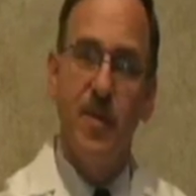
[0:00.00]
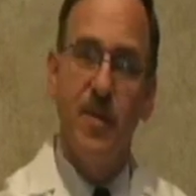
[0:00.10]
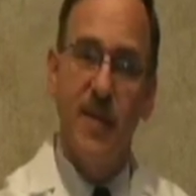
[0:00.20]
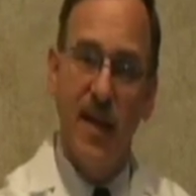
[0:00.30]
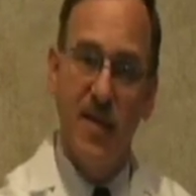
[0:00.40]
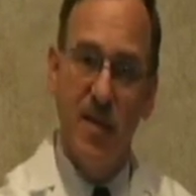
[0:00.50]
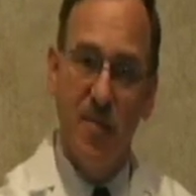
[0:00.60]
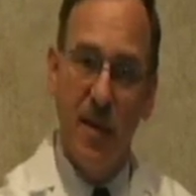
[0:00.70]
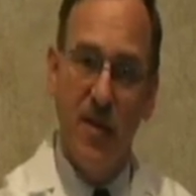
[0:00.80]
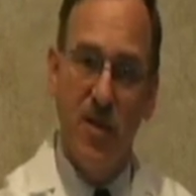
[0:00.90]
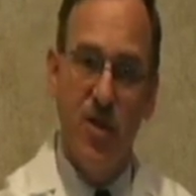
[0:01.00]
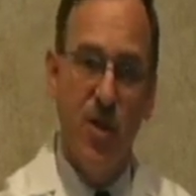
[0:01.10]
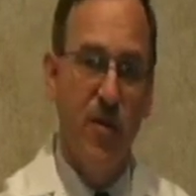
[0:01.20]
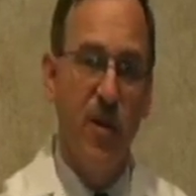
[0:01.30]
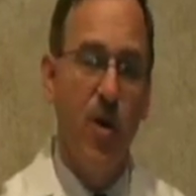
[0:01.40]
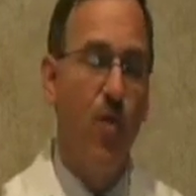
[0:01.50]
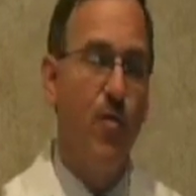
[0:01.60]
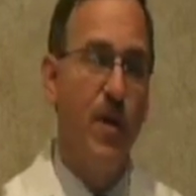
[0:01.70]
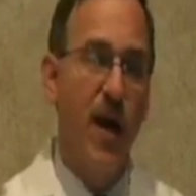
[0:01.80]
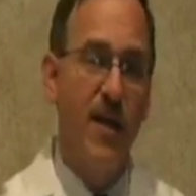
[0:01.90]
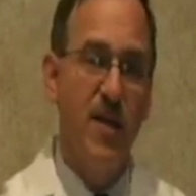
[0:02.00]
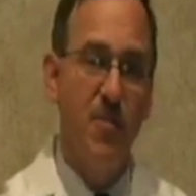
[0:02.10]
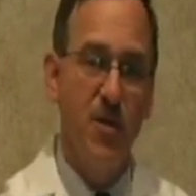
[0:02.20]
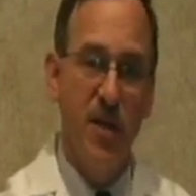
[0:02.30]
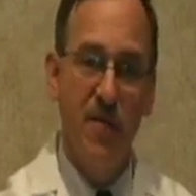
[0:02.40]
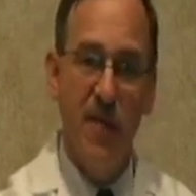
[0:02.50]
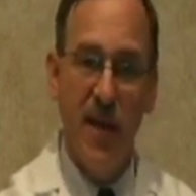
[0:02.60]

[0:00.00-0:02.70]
the sex of the patient. Generally, over 90% of